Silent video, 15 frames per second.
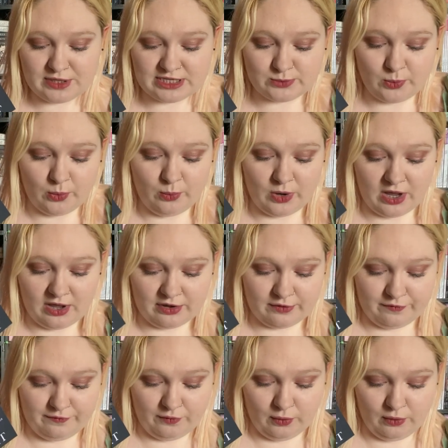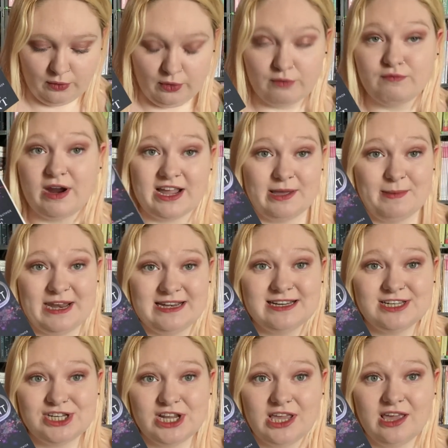this will work for
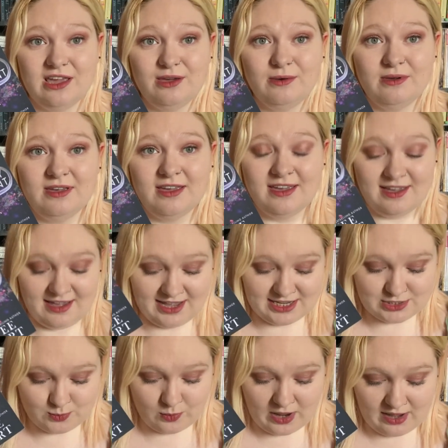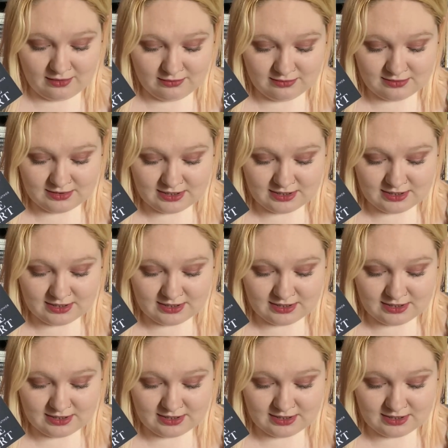recommended to you as well